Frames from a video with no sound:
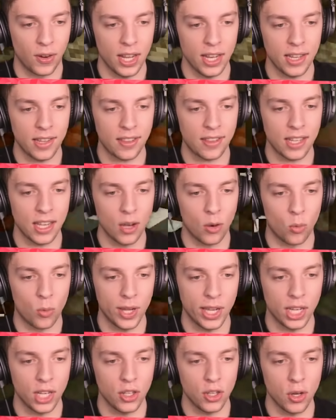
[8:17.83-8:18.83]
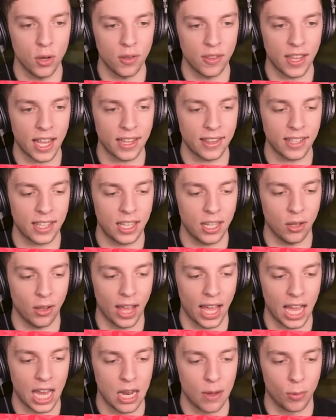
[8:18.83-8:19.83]
Flint and steel. We Do can it. use that to kill
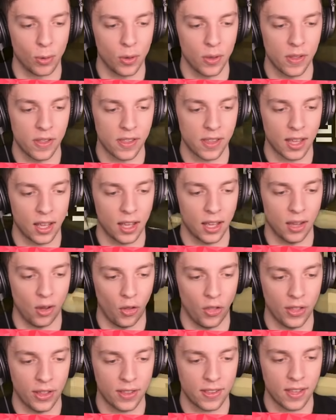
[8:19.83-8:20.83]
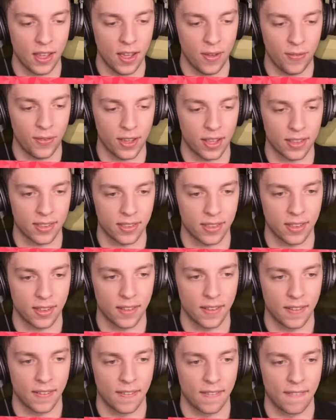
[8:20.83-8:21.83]
animals on the surface. But
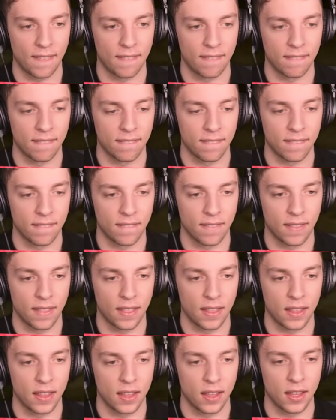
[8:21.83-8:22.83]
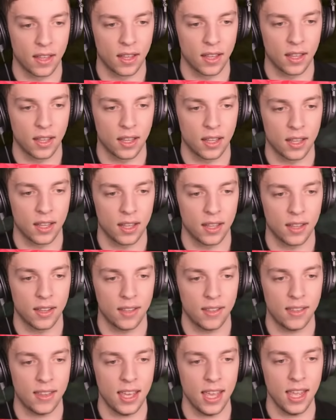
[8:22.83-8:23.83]
oh, what is my that? goodness. Wait, really?
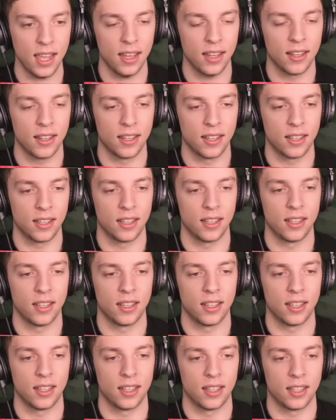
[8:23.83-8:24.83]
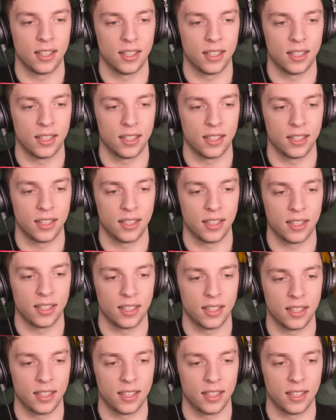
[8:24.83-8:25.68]
Absolute See? genius. Yeah.